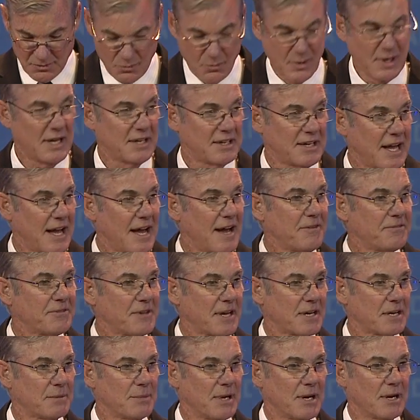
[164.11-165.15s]
We had half
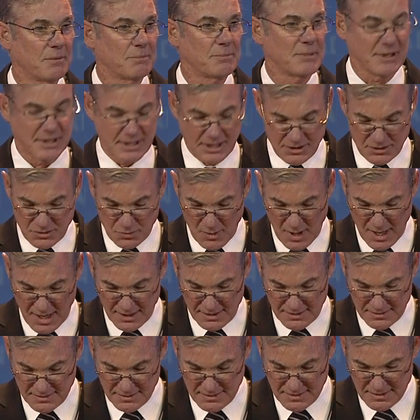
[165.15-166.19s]
that amount, but guess
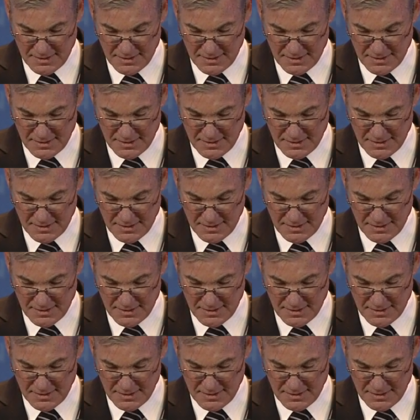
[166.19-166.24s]
what?